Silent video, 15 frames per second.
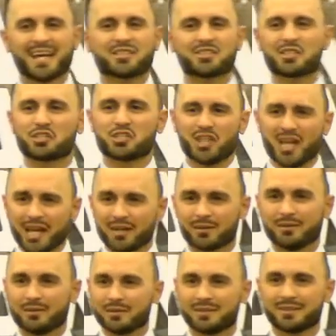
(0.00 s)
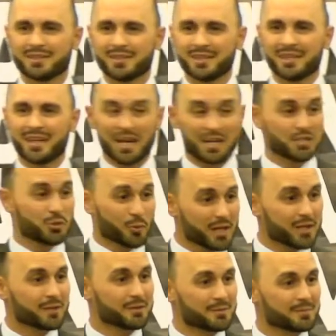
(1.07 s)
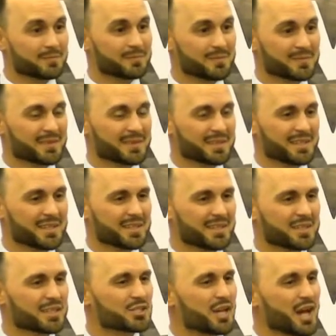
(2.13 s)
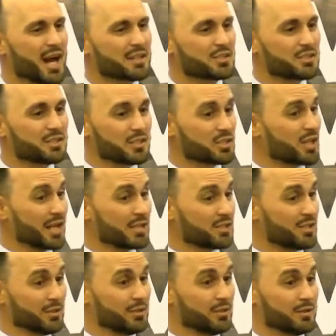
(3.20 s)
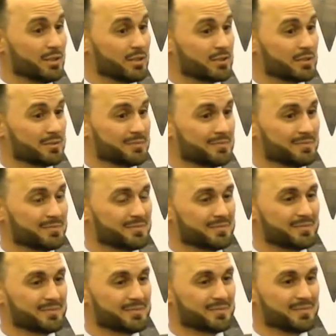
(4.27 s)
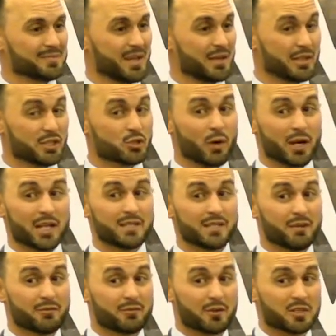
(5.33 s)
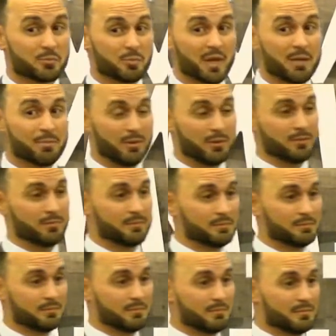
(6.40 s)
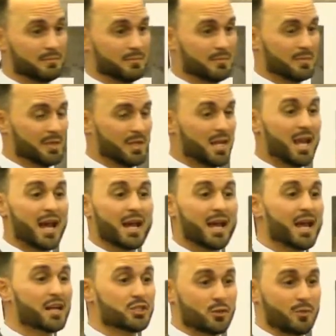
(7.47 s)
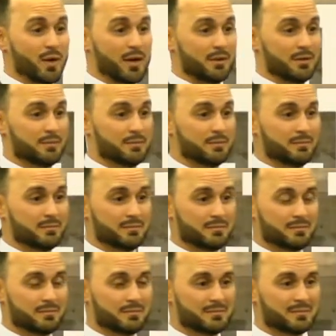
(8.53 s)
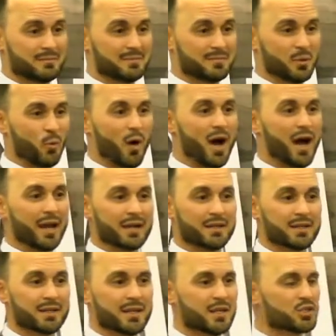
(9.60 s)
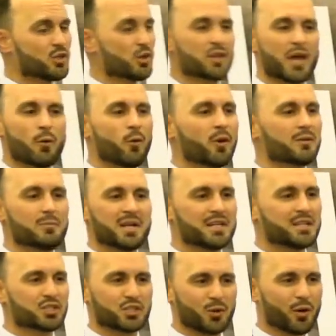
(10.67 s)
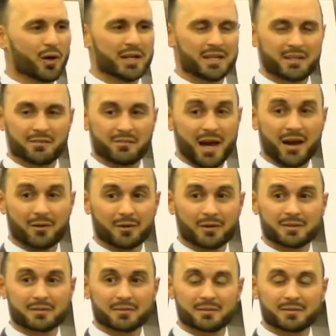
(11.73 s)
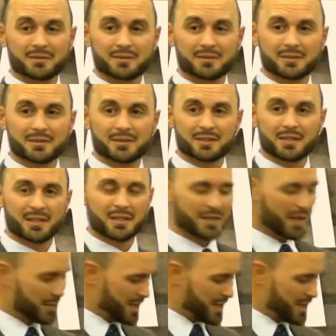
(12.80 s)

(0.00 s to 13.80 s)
It's a shield, and it's real. Does God still do this? And this is what he did for his people. He had a hedge around it. Why? So that they wouldn't be destroyed and devoured. Now